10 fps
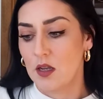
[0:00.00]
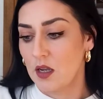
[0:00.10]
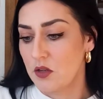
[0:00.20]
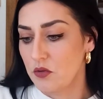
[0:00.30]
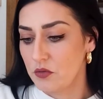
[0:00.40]

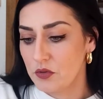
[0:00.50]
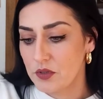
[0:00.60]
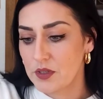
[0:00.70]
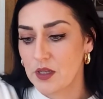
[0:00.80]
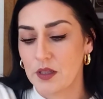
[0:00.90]
I use
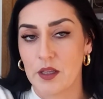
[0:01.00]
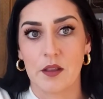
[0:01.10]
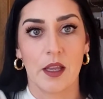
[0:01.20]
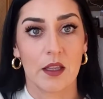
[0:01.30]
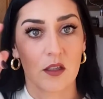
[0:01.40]
to clean,
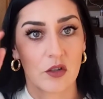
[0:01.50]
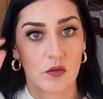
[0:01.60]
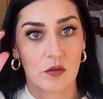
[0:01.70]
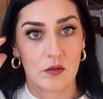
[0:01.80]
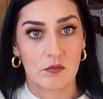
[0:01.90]
like, to
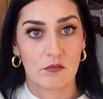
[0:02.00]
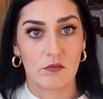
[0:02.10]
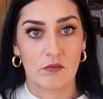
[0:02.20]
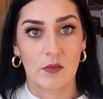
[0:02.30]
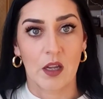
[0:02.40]

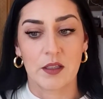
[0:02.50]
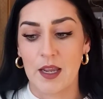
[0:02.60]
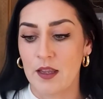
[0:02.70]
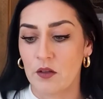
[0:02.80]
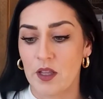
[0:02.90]

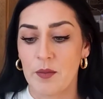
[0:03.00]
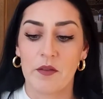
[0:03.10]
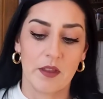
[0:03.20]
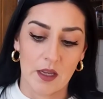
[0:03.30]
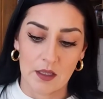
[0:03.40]
untangle them
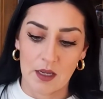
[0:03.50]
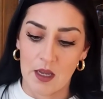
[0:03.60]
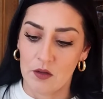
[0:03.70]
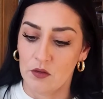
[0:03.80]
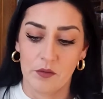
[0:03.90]
if they get
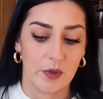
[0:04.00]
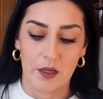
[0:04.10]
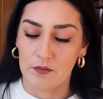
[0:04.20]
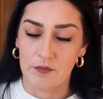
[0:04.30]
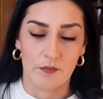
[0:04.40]
tangled,
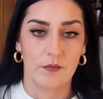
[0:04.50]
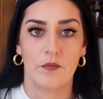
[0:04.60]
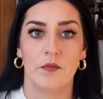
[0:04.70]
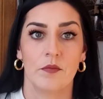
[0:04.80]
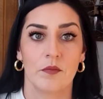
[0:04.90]
but
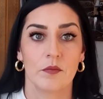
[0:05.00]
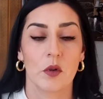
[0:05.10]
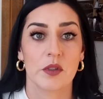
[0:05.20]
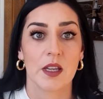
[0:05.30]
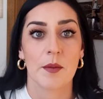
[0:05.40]

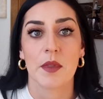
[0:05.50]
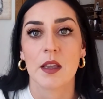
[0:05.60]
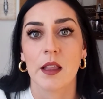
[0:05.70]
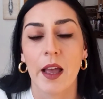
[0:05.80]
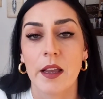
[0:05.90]
most times they
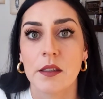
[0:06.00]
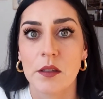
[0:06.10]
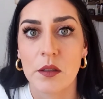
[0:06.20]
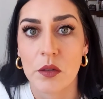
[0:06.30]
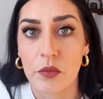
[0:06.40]

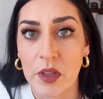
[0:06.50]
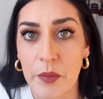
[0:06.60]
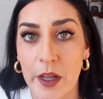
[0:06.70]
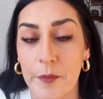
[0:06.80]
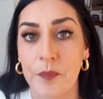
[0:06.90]
last really
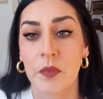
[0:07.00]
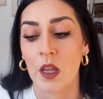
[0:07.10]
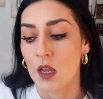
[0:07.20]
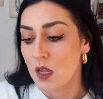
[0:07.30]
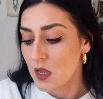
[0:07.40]
well.
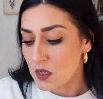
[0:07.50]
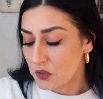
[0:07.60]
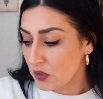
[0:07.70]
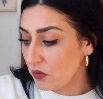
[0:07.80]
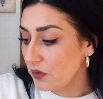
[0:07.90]

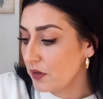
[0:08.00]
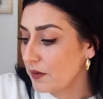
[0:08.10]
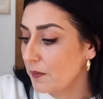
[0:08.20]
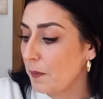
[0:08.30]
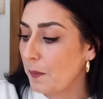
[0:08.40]
So,
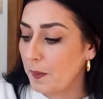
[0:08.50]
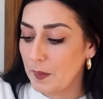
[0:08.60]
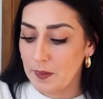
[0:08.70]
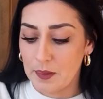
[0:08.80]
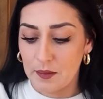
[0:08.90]

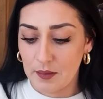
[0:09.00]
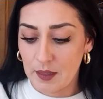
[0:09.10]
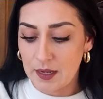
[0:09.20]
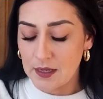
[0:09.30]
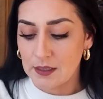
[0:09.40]

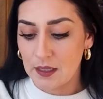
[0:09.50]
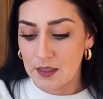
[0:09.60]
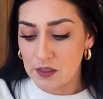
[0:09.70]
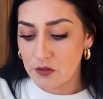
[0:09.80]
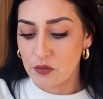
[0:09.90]
like I said,
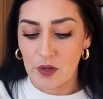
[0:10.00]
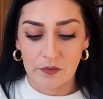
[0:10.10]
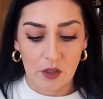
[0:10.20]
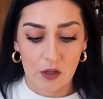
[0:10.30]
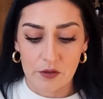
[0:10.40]
these are
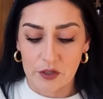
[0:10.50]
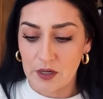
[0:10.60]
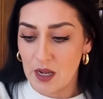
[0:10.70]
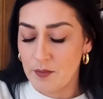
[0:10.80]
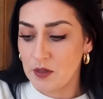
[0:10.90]
$12 on
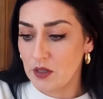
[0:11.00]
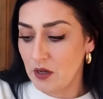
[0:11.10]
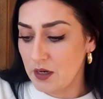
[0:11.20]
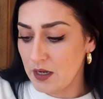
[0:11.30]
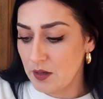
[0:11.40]

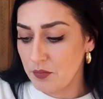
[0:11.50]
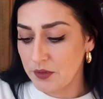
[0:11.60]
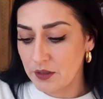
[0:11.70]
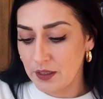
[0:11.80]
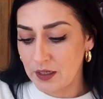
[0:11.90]
Amazon. I can put
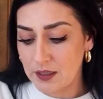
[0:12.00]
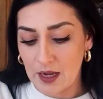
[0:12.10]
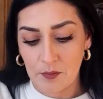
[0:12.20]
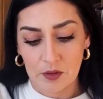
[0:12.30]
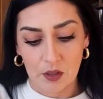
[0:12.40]
the link
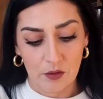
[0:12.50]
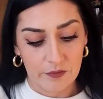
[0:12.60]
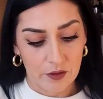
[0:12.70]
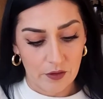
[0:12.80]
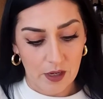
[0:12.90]
down below
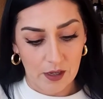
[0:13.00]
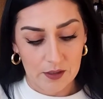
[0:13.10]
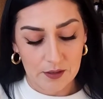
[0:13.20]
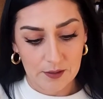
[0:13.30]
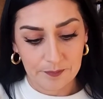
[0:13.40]
for you
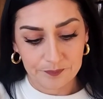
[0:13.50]
guys.